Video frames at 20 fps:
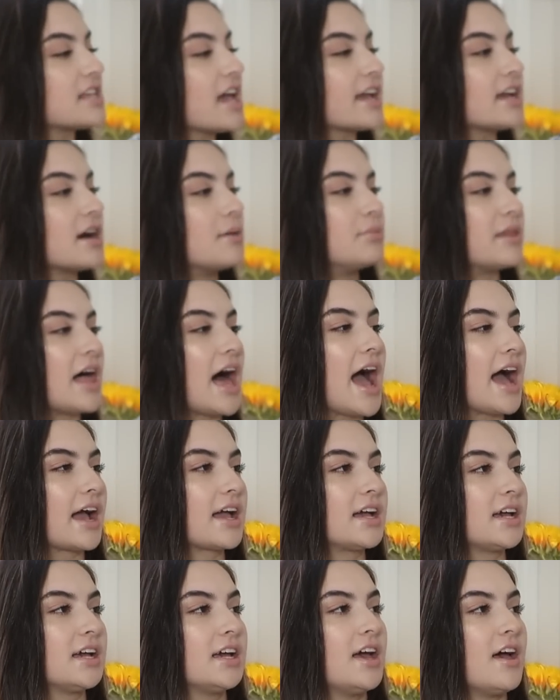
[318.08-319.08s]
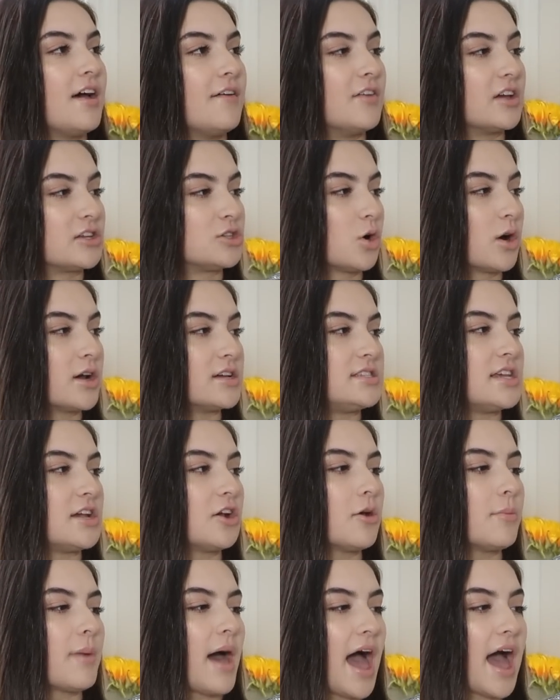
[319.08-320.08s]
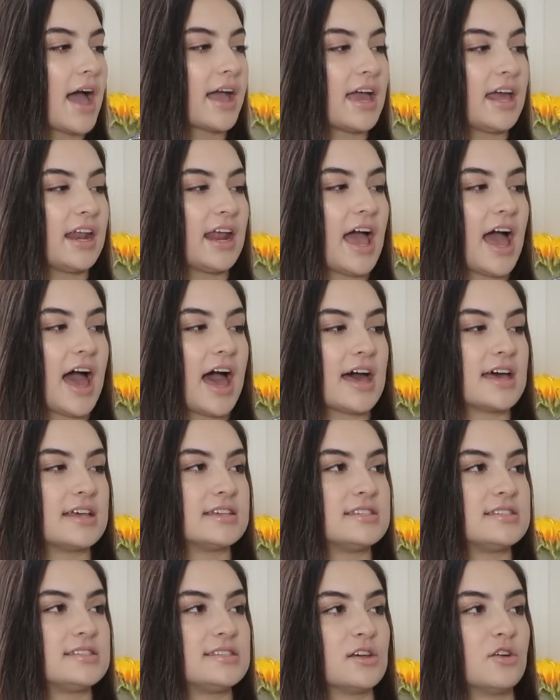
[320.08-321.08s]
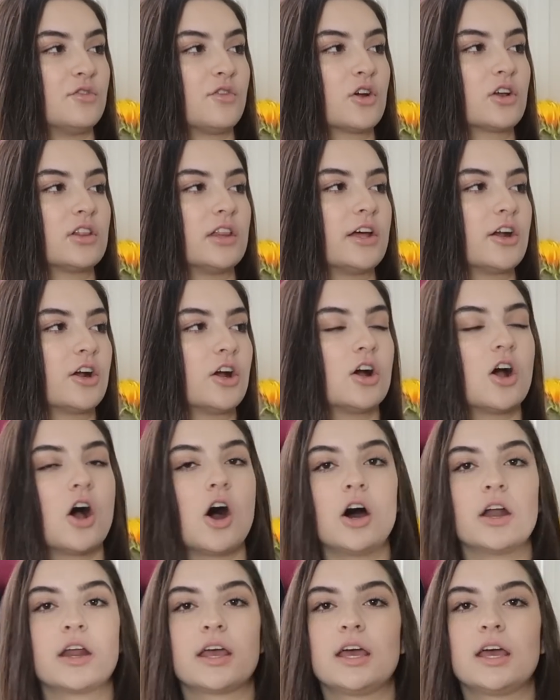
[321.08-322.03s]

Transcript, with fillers: like a black Victoria's Secret bag and it has silver glitter on